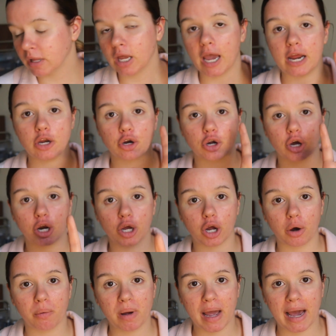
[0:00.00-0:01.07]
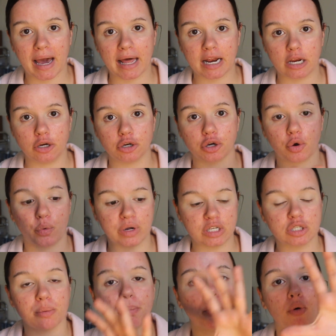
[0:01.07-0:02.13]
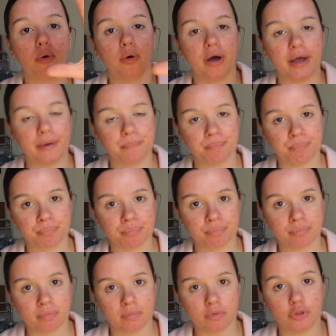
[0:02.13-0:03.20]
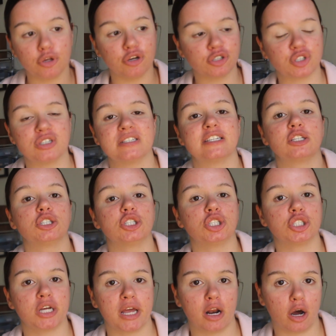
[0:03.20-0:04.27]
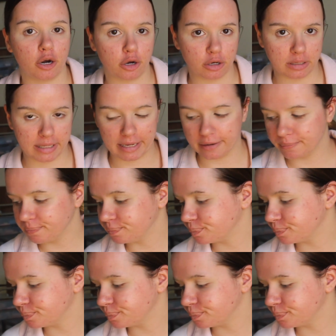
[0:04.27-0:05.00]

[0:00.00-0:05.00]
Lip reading: And you're gonna go ahead and you're going to put your transition shade on your lid.